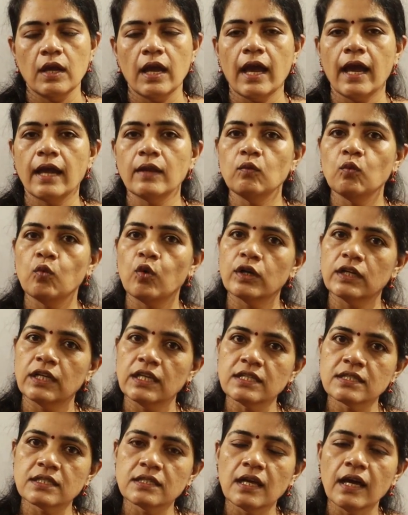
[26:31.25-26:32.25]
And what
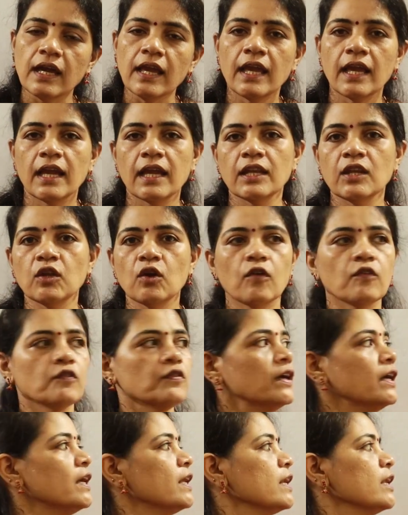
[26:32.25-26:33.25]
is the area of
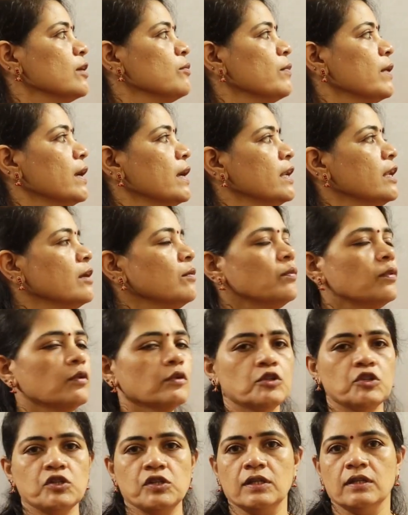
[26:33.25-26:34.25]
the remaining
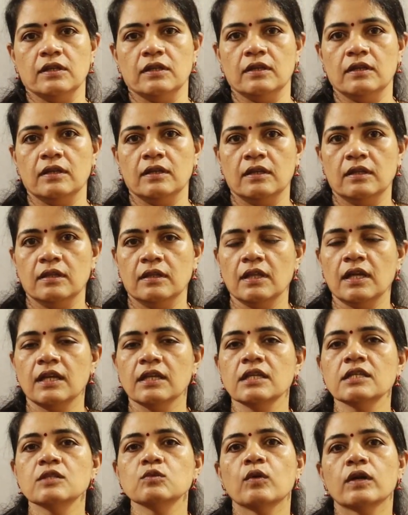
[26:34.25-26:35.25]
portion?
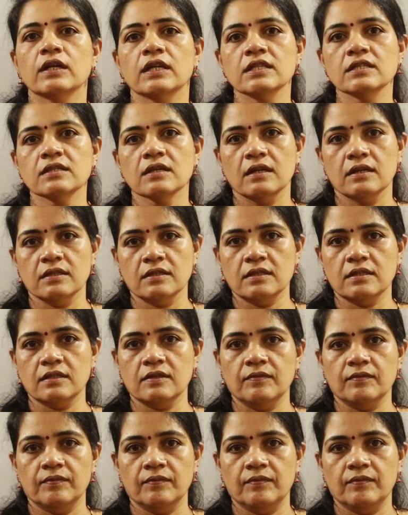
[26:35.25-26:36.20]
That is what is asked.